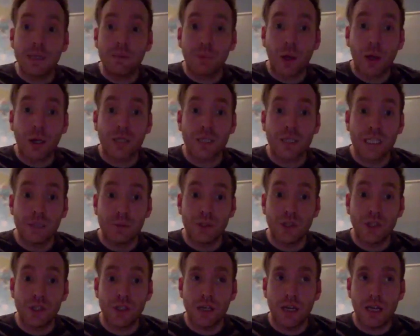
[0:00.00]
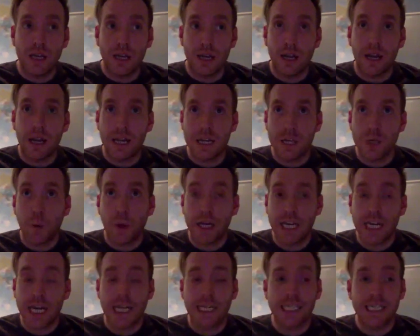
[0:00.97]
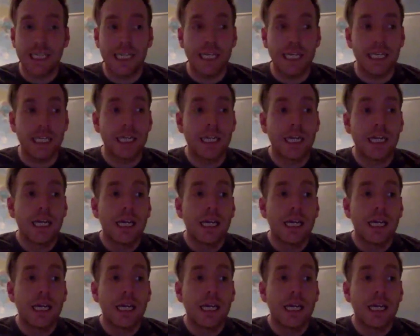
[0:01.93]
in person. It was in 2019.